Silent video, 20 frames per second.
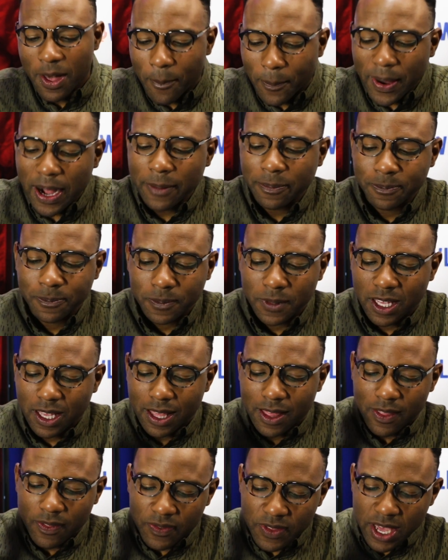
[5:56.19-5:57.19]
But
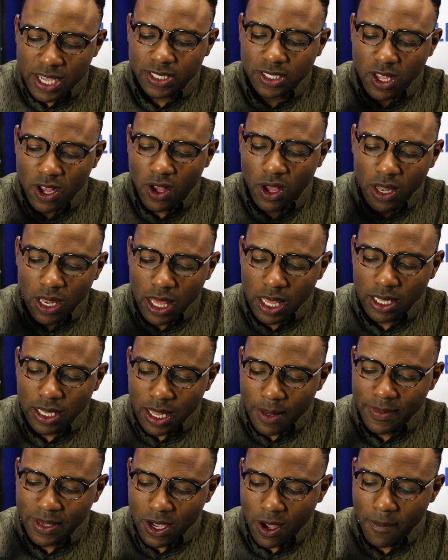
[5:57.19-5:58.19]
this, go, let,
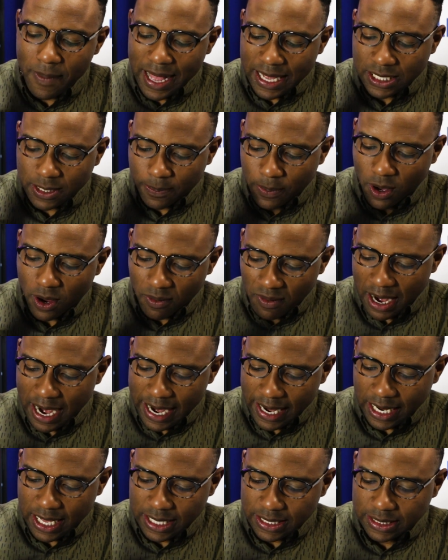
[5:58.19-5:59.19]
let me go back to Paul
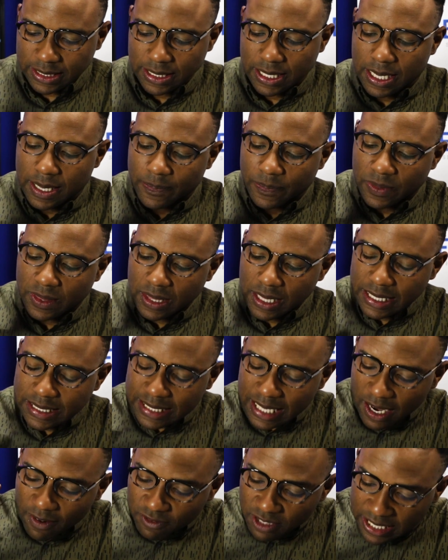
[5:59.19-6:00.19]
Ryan because
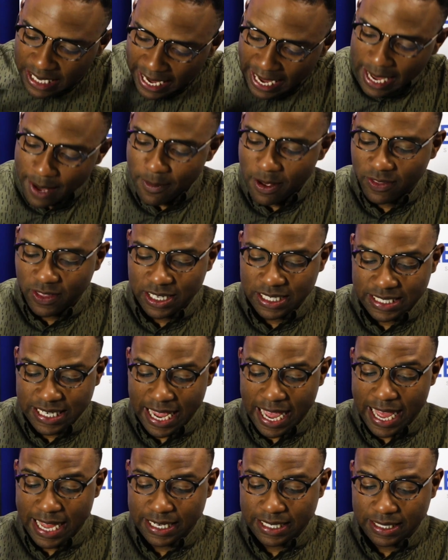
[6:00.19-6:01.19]
instead of taming the
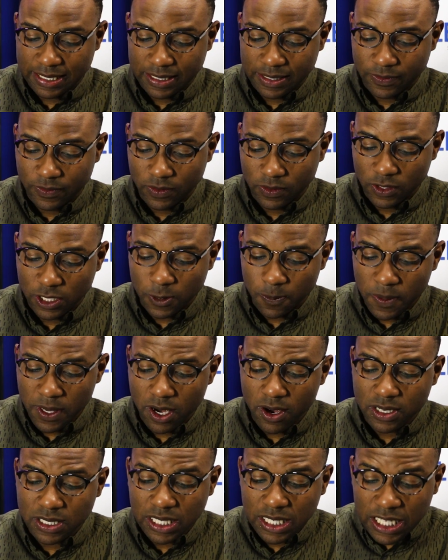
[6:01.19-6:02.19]
debt, the
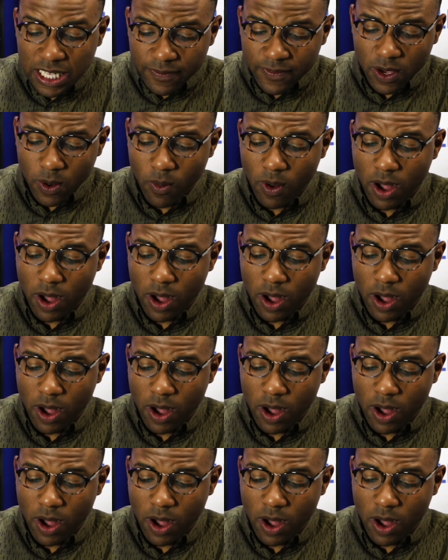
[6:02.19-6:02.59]
speaker is leaving